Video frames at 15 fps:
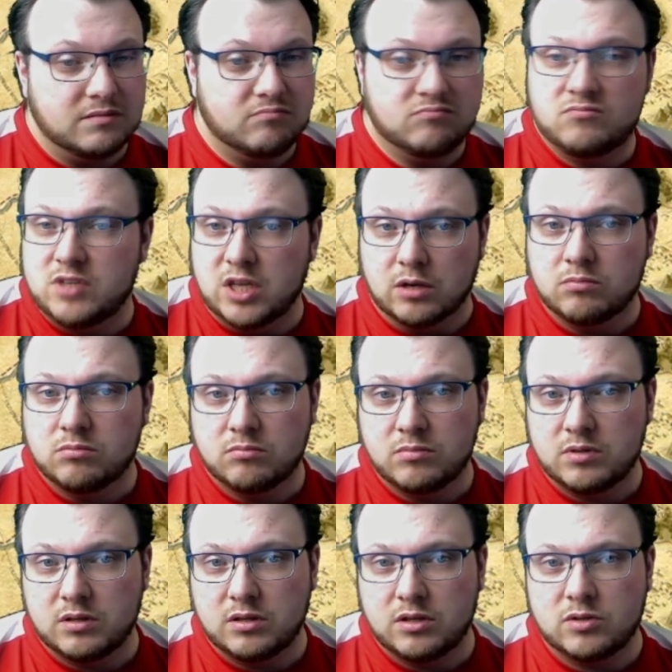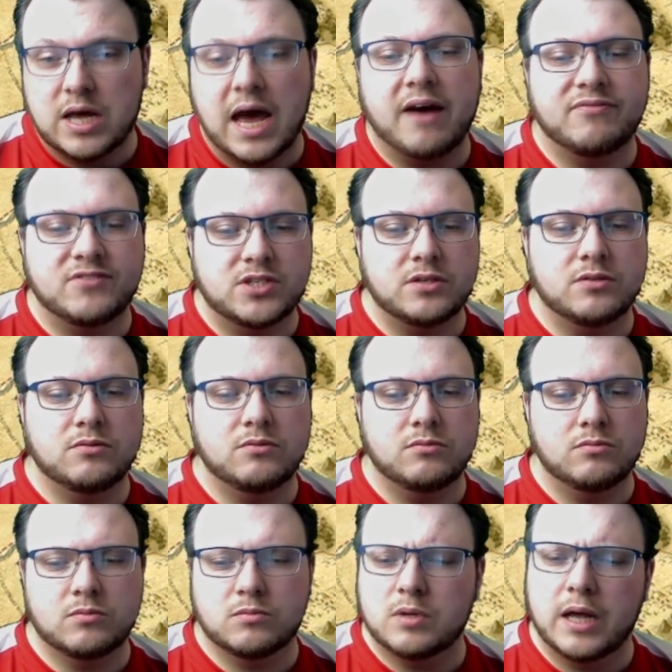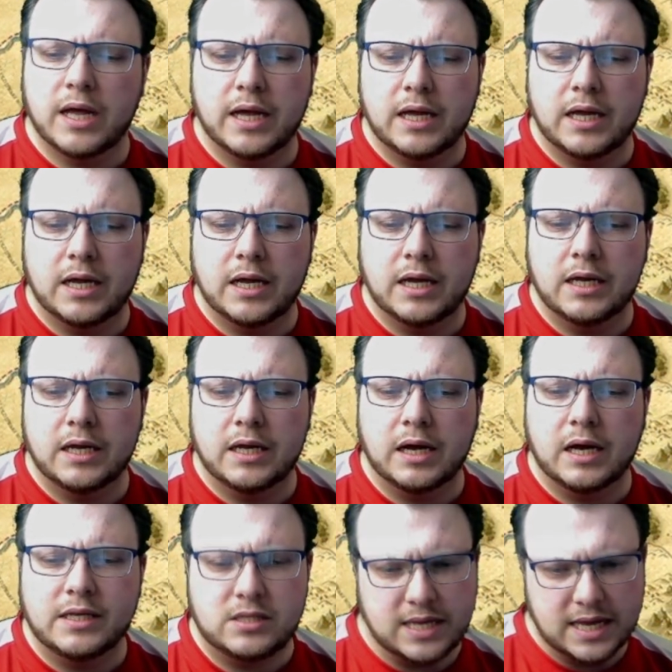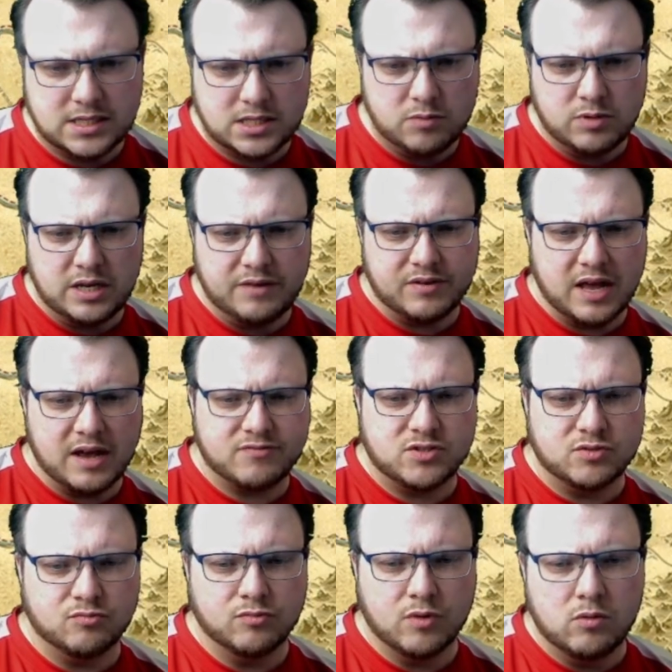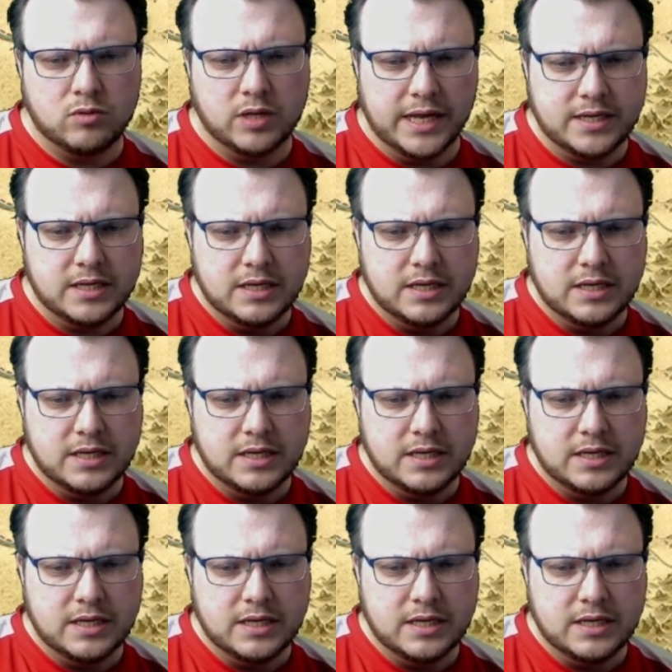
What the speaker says: You'd have to... I guess you wouldn't even have to roll it.